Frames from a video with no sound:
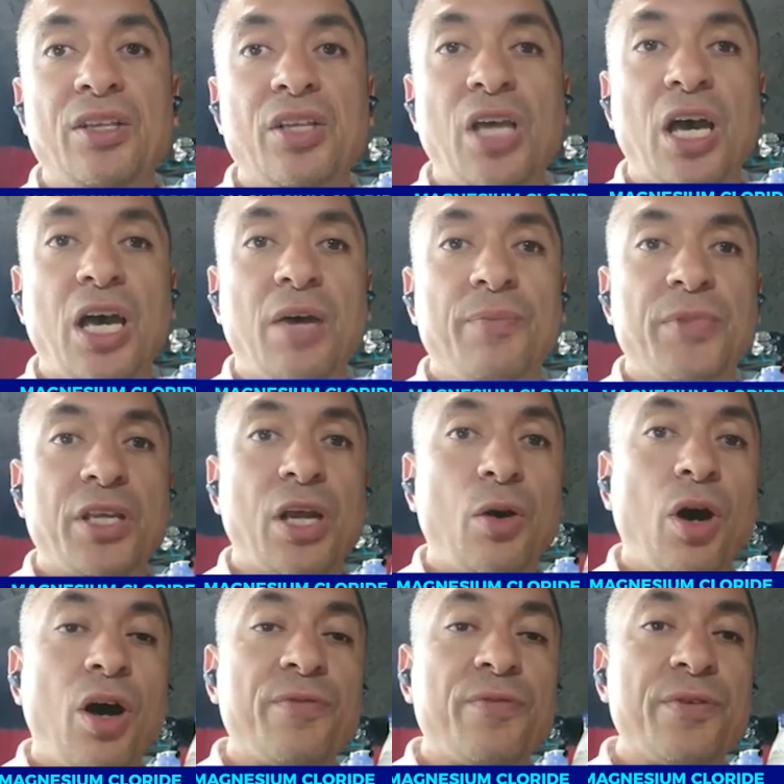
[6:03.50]

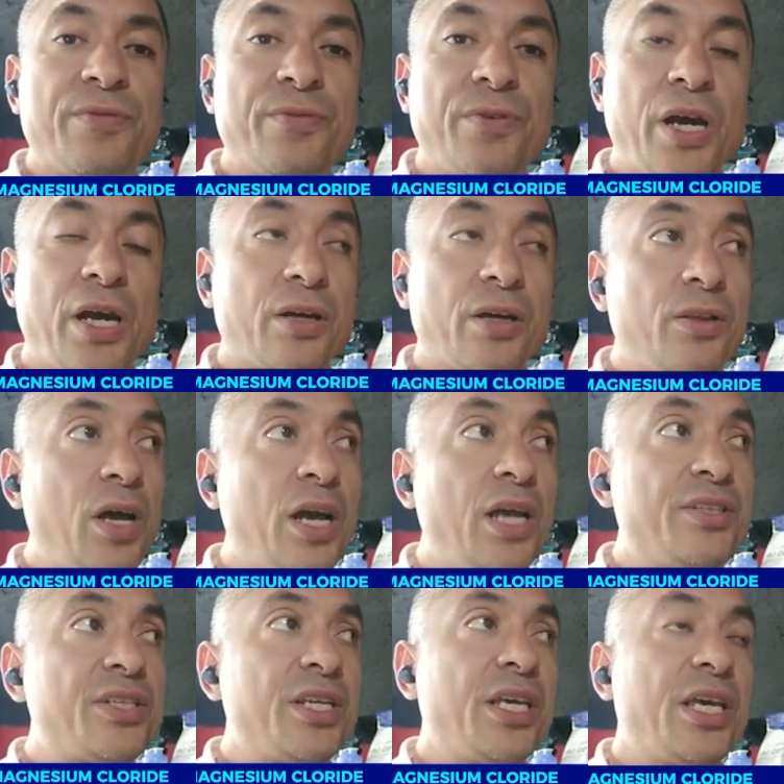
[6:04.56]
often for our
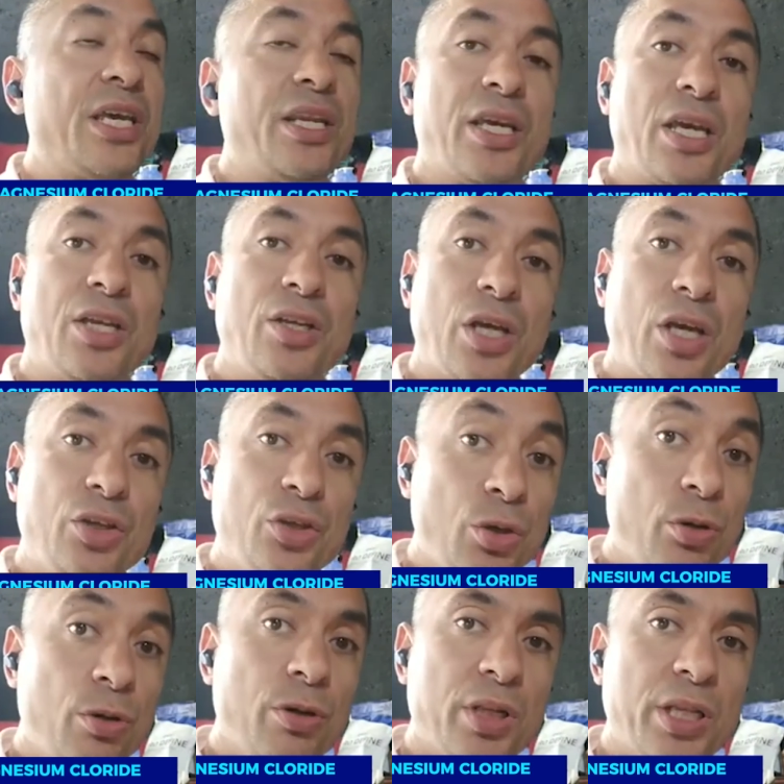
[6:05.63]
clients that are getting a
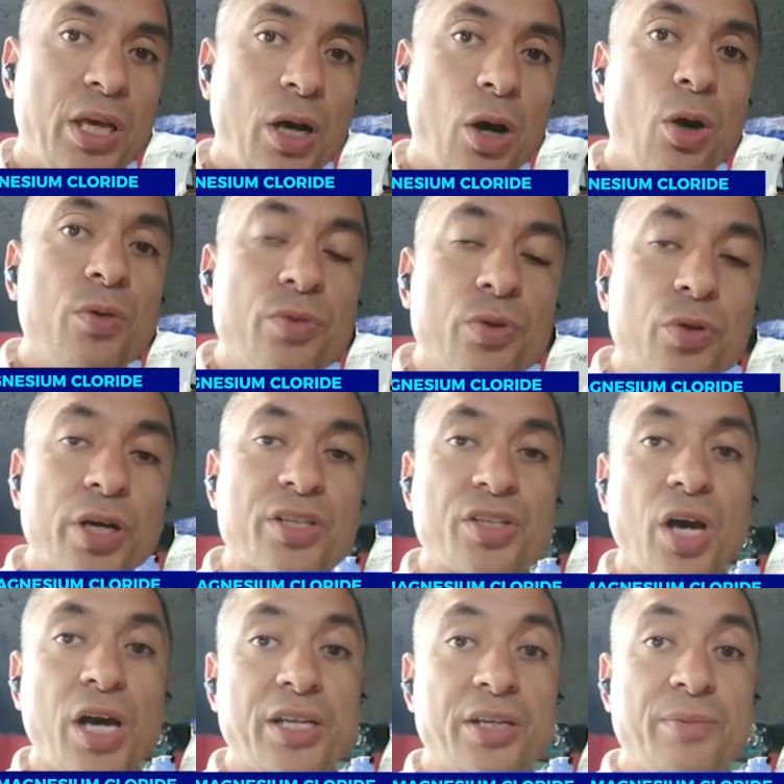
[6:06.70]
neurally
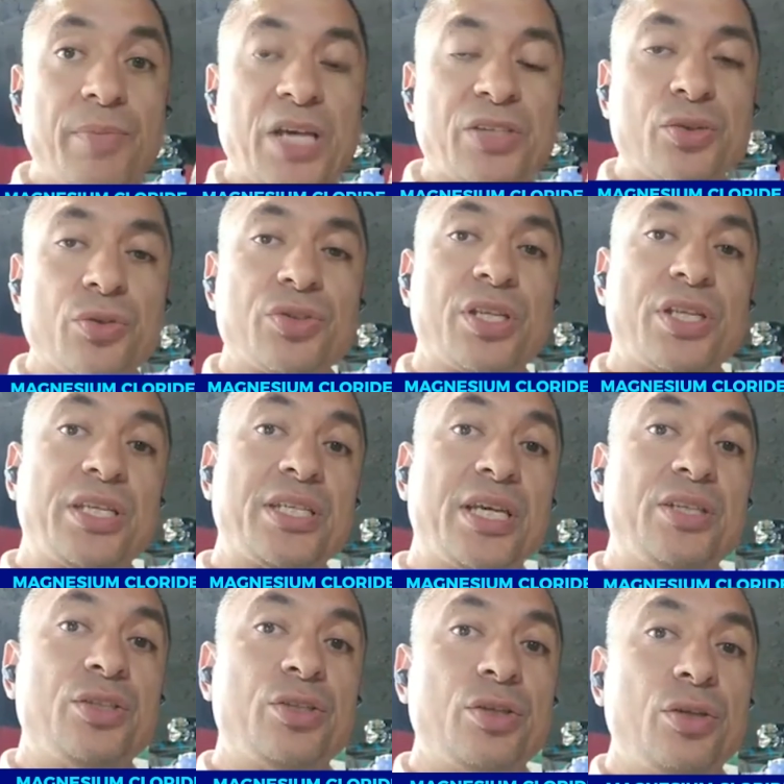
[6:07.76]
overexcited muscle, so they
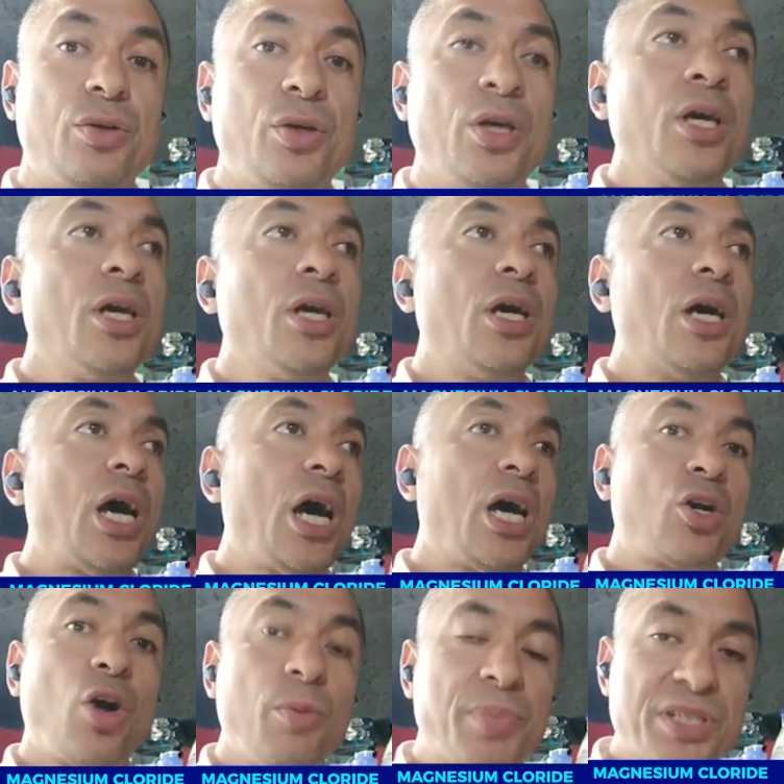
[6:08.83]
tend to
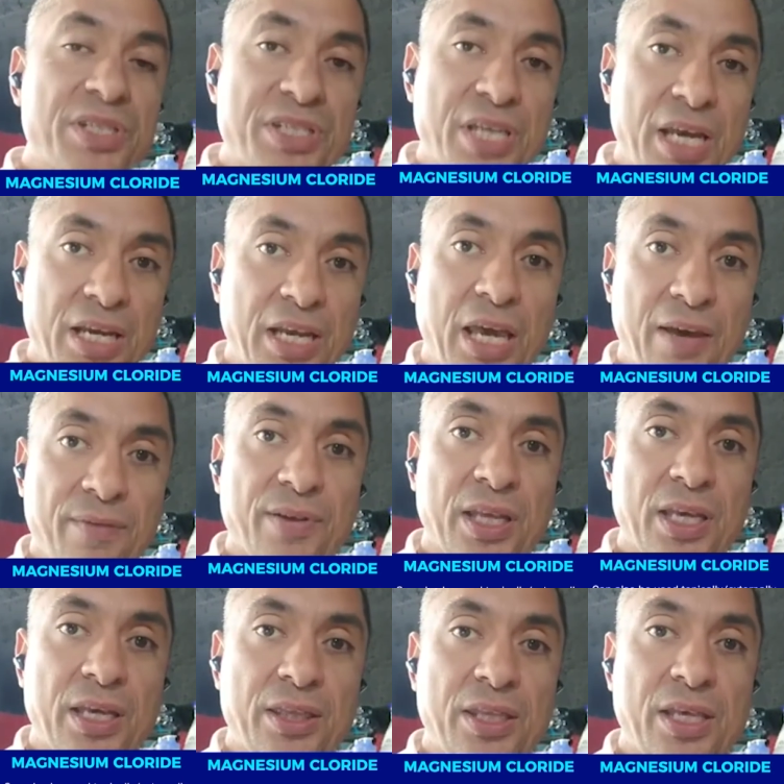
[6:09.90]
compensate
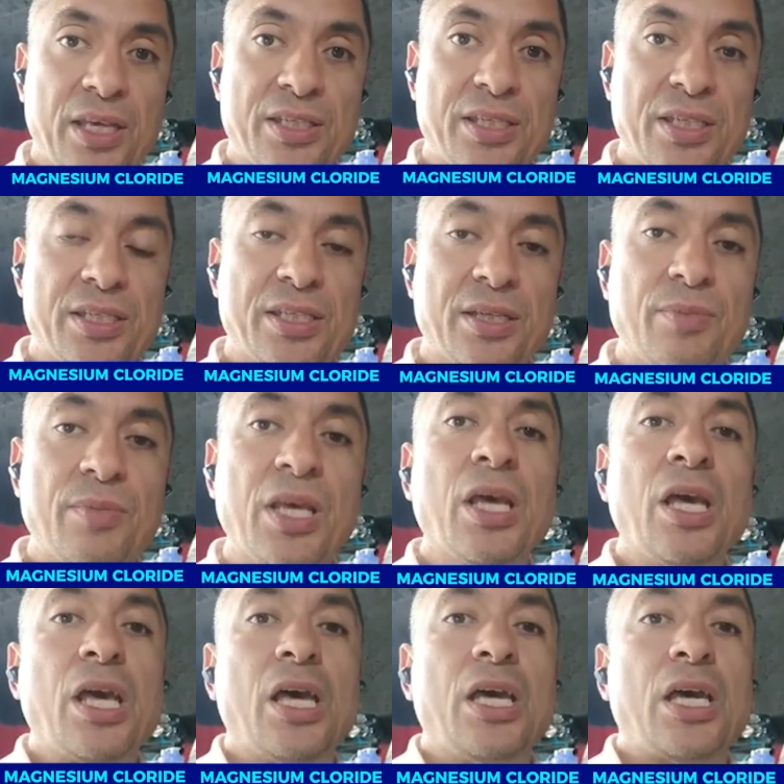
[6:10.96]
heavily in their system.
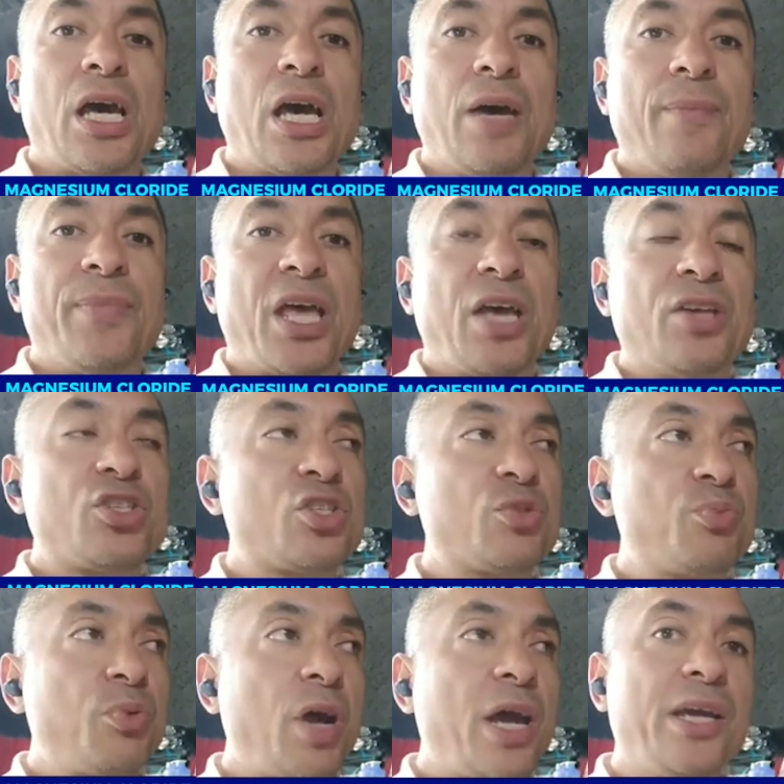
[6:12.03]
A
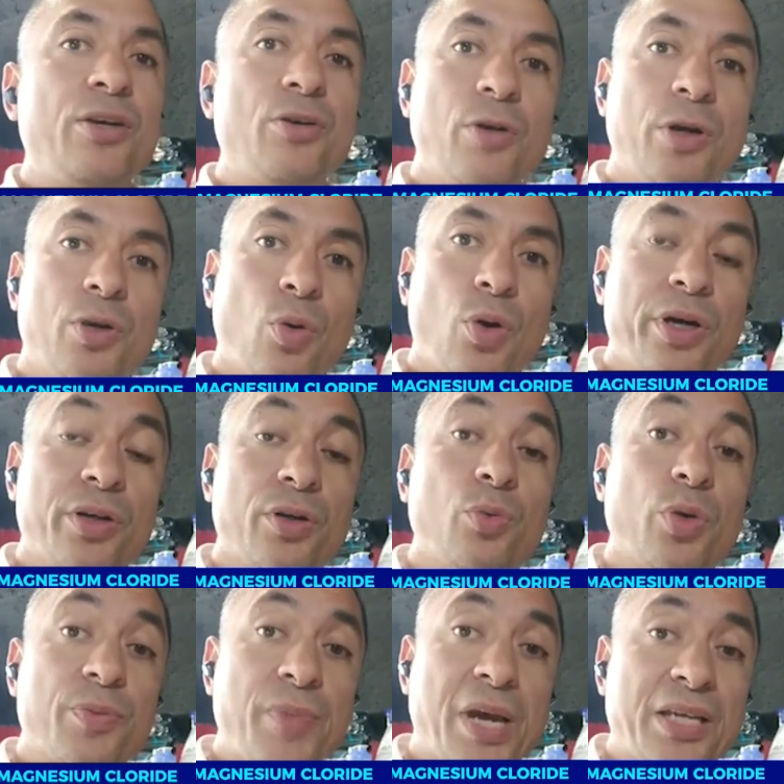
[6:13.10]
spray or an oil
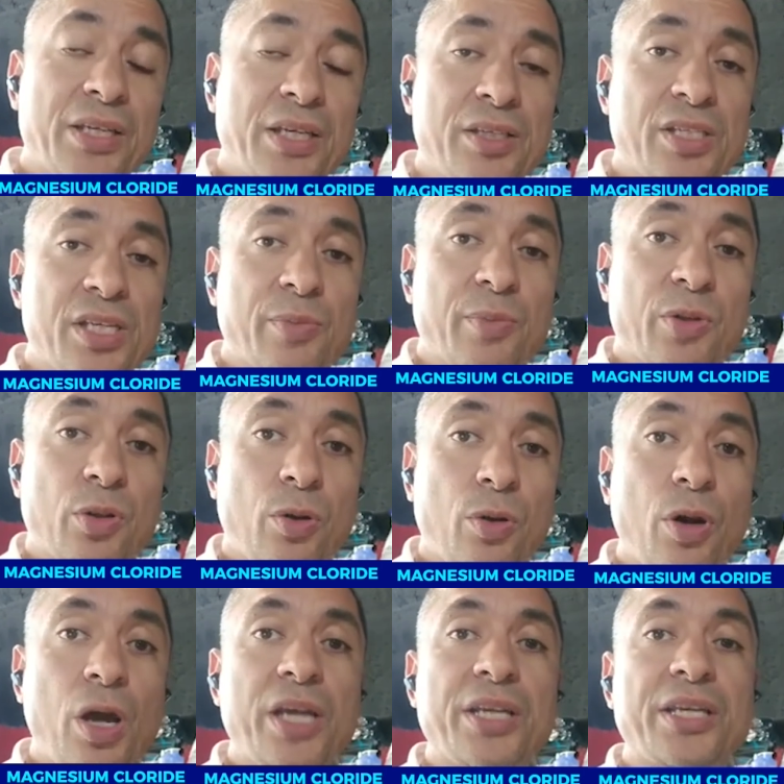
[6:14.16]
with magnesium
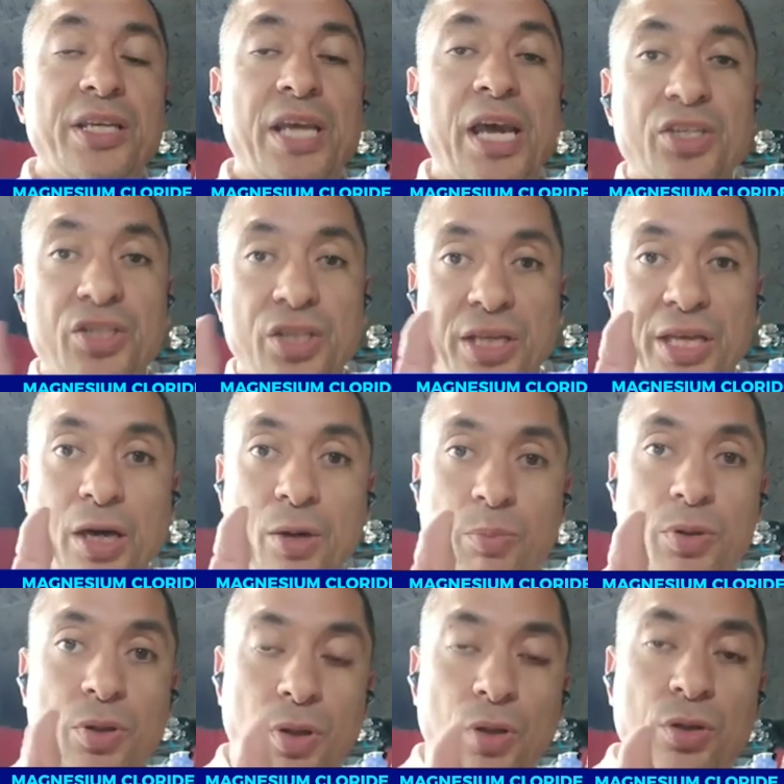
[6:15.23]
chloride can actually help
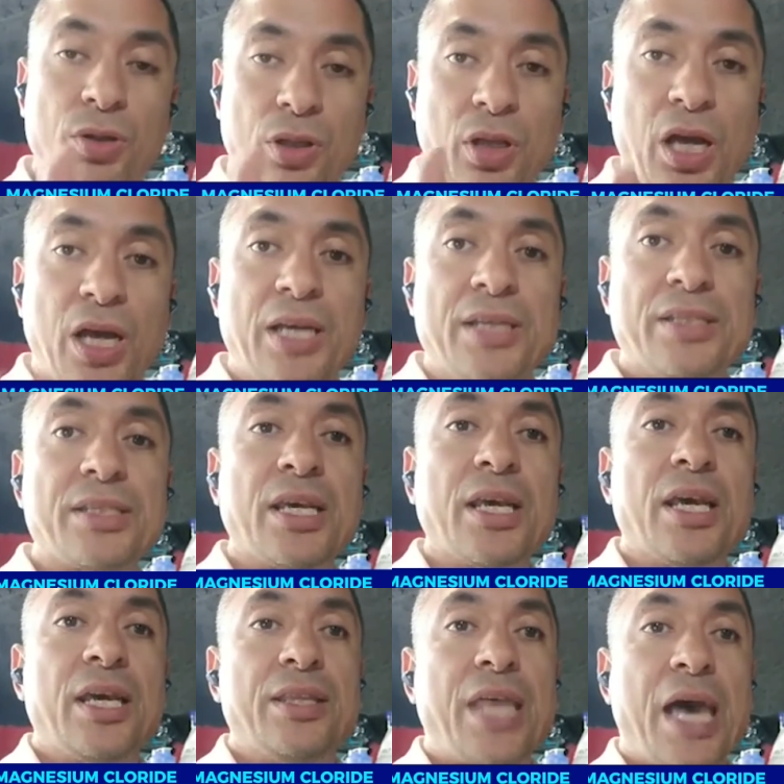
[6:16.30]
localize
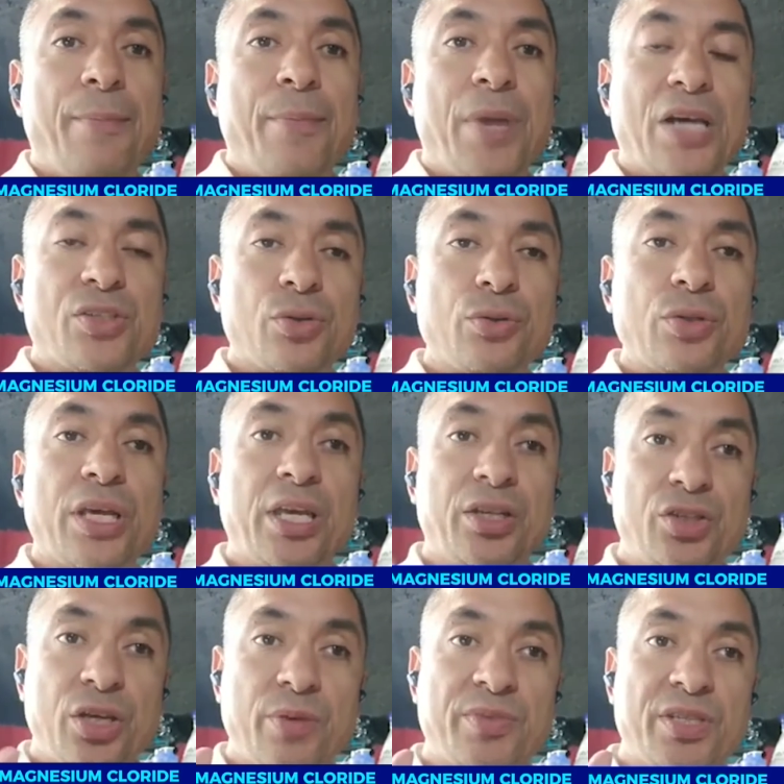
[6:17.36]
that muscle
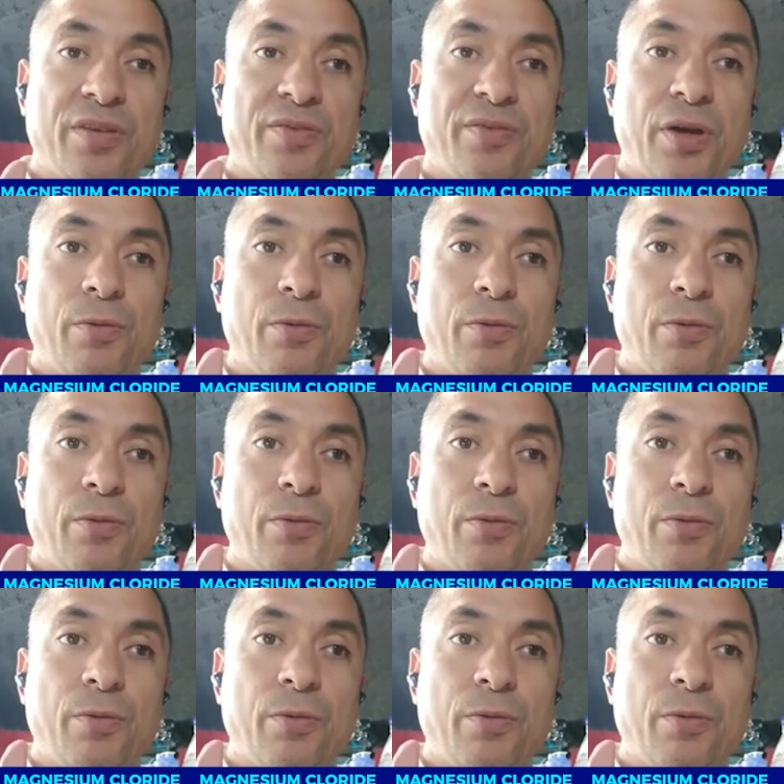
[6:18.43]
in terms of